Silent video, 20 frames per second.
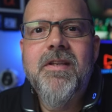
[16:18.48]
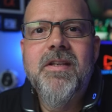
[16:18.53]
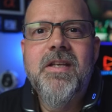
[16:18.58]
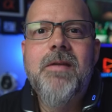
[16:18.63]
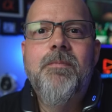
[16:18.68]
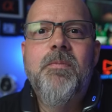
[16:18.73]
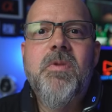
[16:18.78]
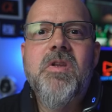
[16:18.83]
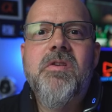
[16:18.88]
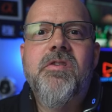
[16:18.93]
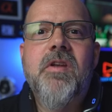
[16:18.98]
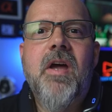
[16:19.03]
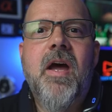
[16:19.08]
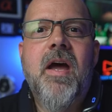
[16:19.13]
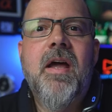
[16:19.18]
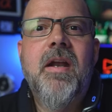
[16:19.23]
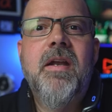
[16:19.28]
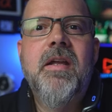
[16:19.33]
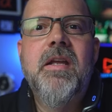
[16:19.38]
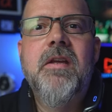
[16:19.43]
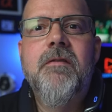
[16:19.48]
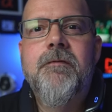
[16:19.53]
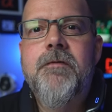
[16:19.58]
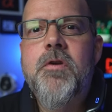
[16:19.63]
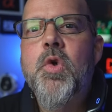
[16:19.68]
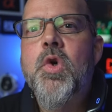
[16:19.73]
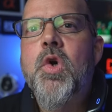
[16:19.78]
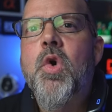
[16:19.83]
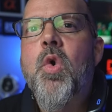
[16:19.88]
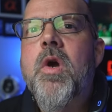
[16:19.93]
to keep this on if
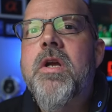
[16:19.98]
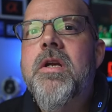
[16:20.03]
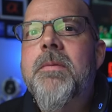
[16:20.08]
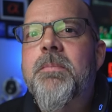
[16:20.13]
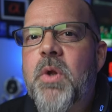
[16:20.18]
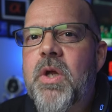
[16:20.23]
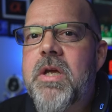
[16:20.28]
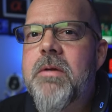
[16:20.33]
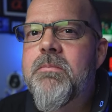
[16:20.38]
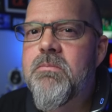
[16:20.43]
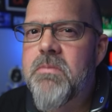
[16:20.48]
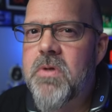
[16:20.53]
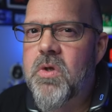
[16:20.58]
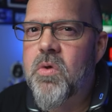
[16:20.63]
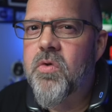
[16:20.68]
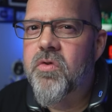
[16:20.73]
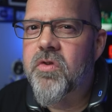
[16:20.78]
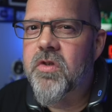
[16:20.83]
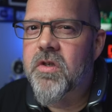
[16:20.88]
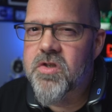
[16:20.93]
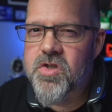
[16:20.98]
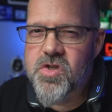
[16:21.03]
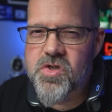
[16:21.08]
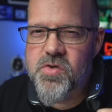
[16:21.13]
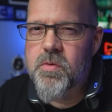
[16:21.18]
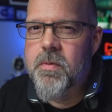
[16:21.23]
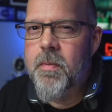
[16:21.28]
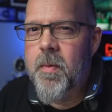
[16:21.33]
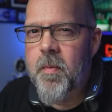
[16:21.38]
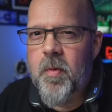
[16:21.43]
you're going to play music.
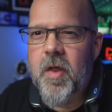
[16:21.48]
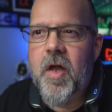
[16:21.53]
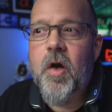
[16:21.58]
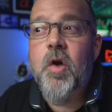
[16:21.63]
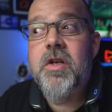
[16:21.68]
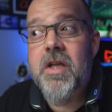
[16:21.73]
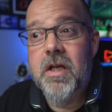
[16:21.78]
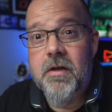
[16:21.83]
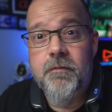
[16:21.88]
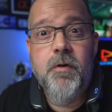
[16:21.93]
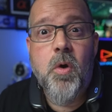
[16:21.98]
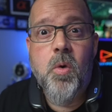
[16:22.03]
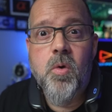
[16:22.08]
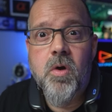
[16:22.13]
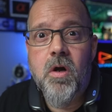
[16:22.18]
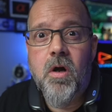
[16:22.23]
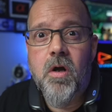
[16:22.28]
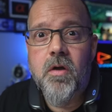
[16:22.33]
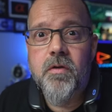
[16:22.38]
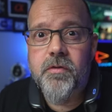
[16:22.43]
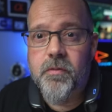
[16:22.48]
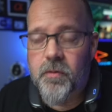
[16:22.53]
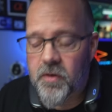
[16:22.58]
Just remember that or take phone calls,